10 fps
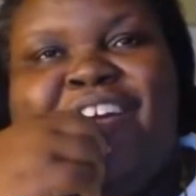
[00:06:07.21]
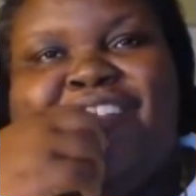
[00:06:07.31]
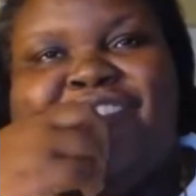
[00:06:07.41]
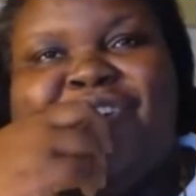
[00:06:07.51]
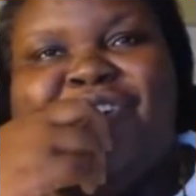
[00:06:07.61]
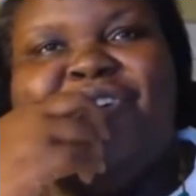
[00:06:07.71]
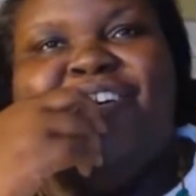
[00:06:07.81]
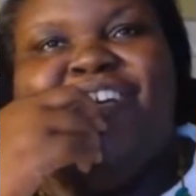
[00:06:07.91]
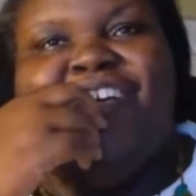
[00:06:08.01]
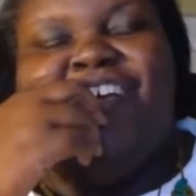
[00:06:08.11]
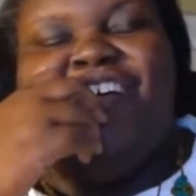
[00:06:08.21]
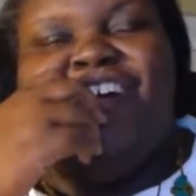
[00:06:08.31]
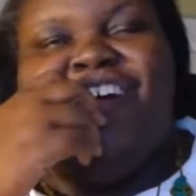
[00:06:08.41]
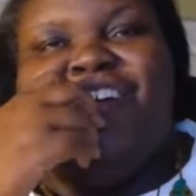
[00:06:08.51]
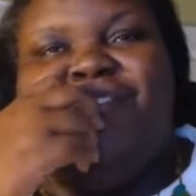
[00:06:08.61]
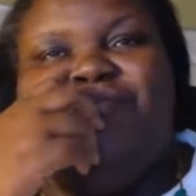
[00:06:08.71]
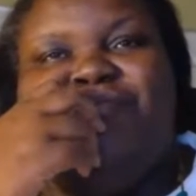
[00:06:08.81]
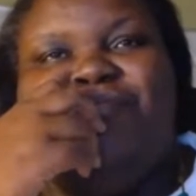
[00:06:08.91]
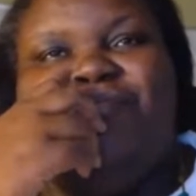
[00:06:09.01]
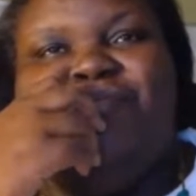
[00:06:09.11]
So I'm
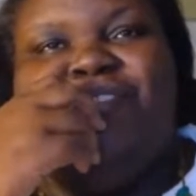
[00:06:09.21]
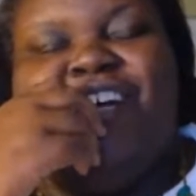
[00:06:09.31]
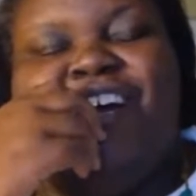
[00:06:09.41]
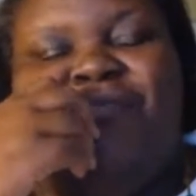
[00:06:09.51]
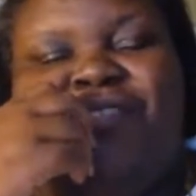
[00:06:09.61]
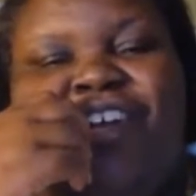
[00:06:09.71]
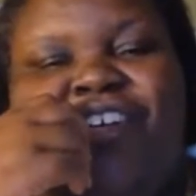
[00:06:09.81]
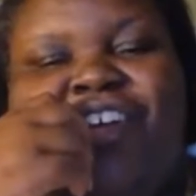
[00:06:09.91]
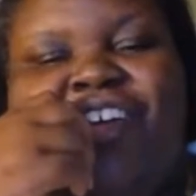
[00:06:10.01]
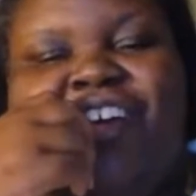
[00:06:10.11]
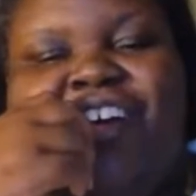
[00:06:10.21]
very